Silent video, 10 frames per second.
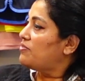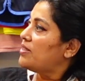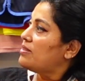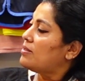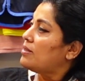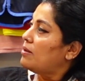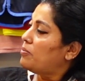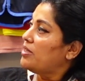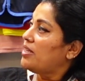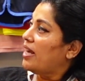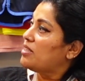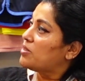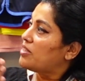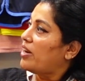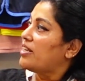different printing
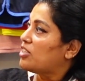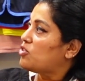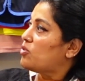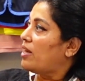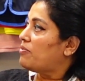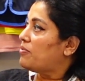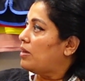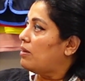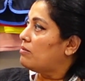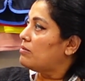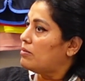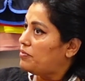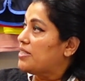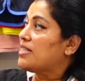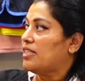aspects right next to their
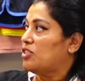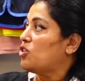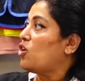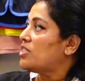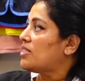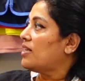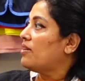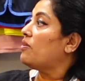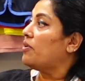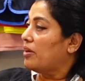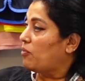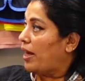facilities. So logistically, we're very